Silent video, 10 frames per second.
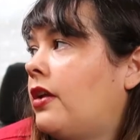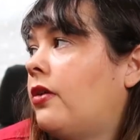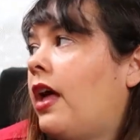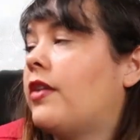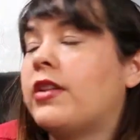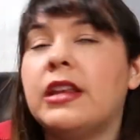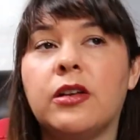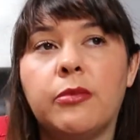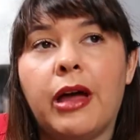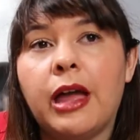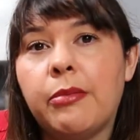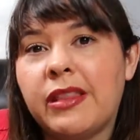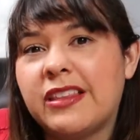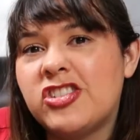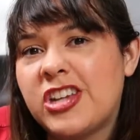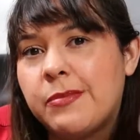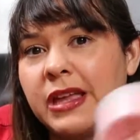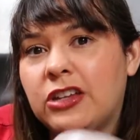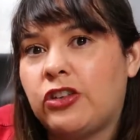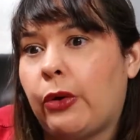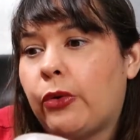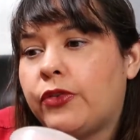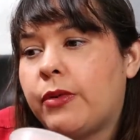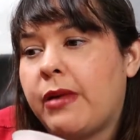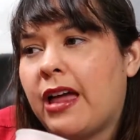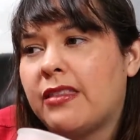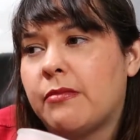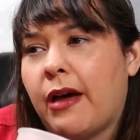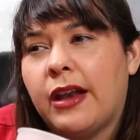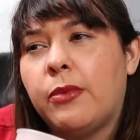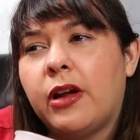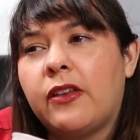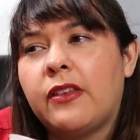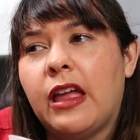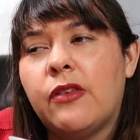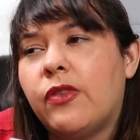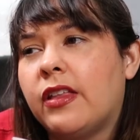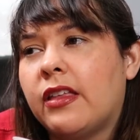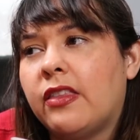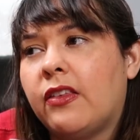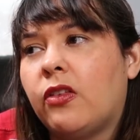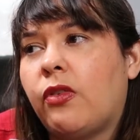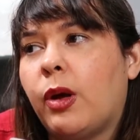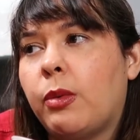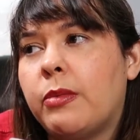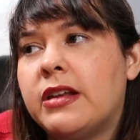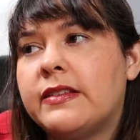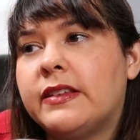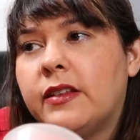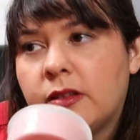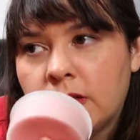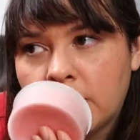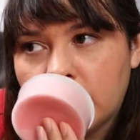don't have any nearby, but like champagne toast from Bath and Body Works. I feel like this is very reminiscent.